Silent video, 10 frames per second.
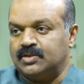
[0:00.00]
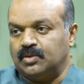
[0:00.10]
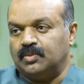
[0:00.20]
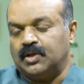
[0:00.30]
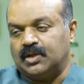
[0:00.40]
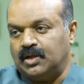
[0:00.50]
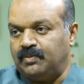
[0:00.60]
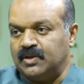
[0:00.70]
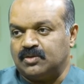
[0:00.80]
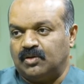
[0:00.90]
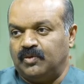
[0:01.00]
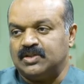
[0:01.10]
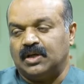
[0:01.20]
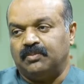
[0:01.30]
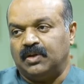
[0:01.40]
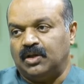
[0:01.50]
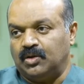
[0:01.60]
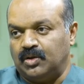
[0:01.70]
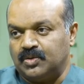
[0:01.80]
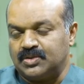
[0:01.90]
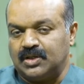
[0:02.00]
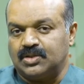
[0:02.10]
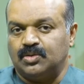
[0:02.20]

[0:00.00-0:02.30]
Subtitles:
So it depends on which company you're using.